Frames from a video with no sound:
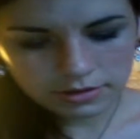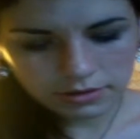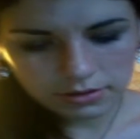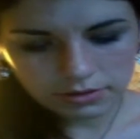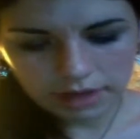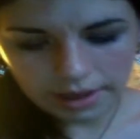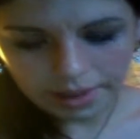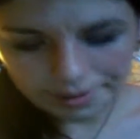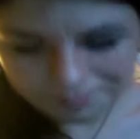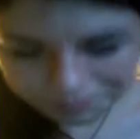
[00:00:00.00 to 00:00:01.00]
you
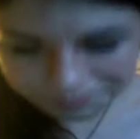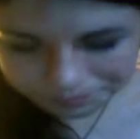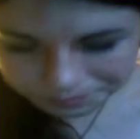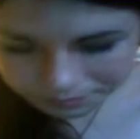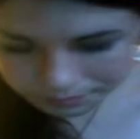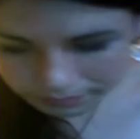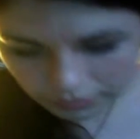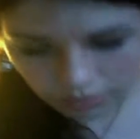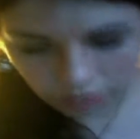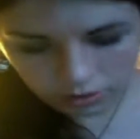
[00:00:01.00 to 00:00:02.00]
got,
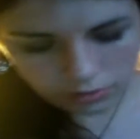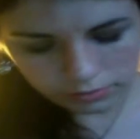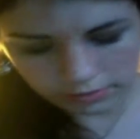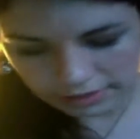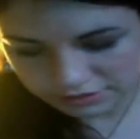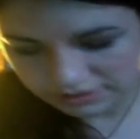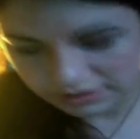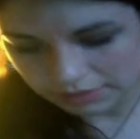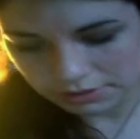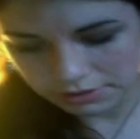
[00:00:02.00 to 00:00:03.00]
well actually
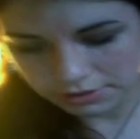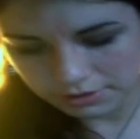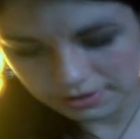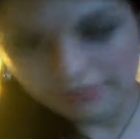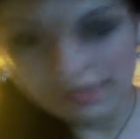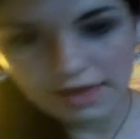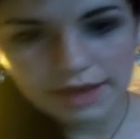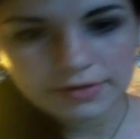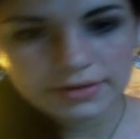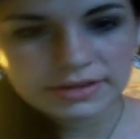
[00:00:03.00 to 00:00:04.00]
down here you have the
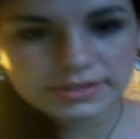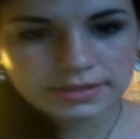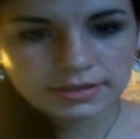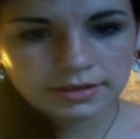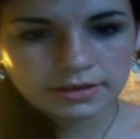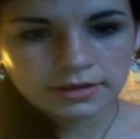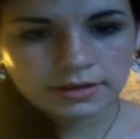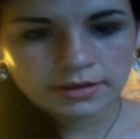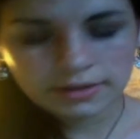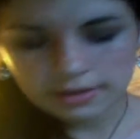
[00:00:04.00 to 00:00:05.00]
iris,
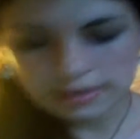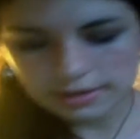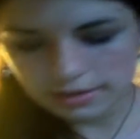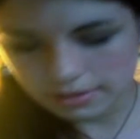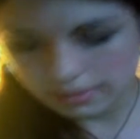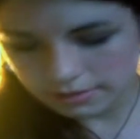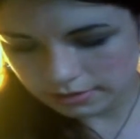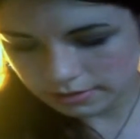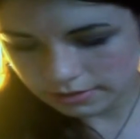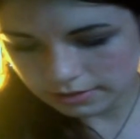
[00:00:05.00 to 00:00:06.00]
and
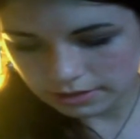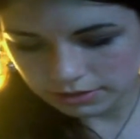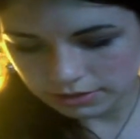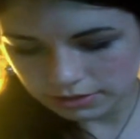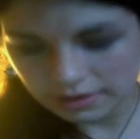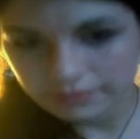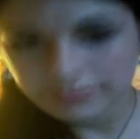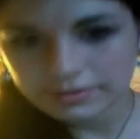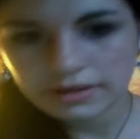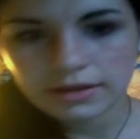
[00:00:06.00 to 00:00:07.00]
then you
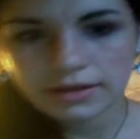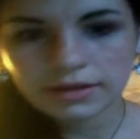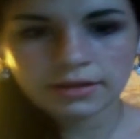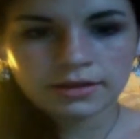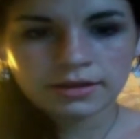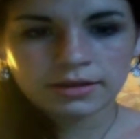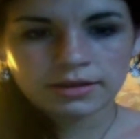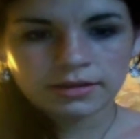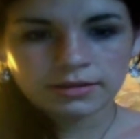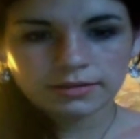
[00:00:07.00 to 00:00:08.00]
have the
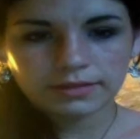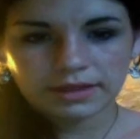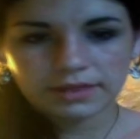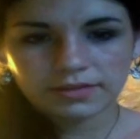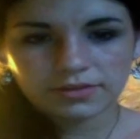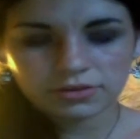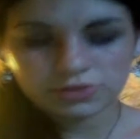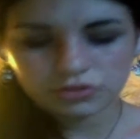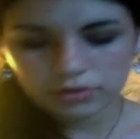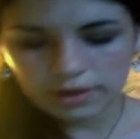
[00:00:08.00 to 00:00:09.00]
lens. You
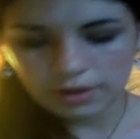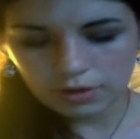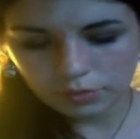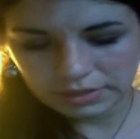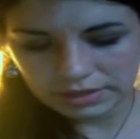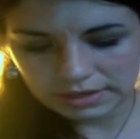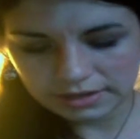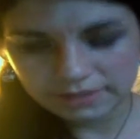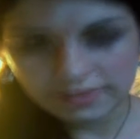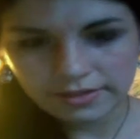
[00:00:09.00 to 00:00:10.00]
control how open it
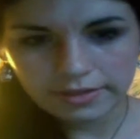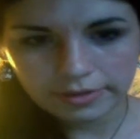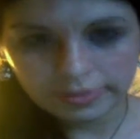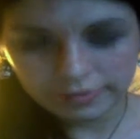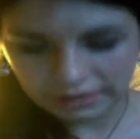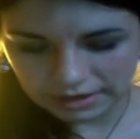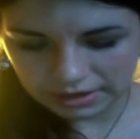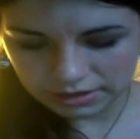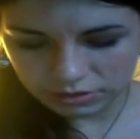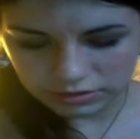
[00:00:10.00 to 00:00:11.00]
is, and then there's the
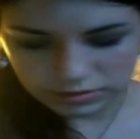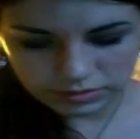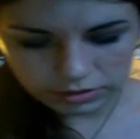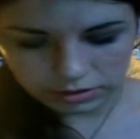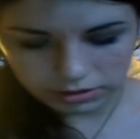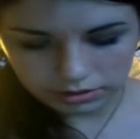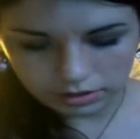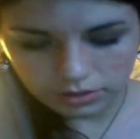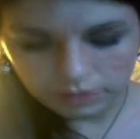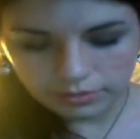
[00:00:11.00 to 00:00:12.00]
gain. You always want on
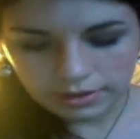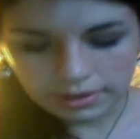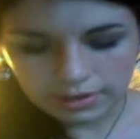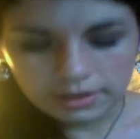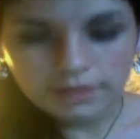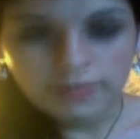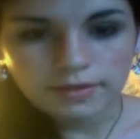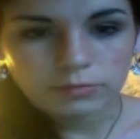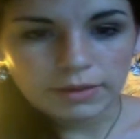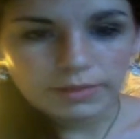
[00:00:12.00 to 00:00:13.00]
low, and
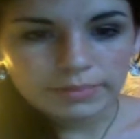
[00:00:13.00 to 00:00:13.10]
then white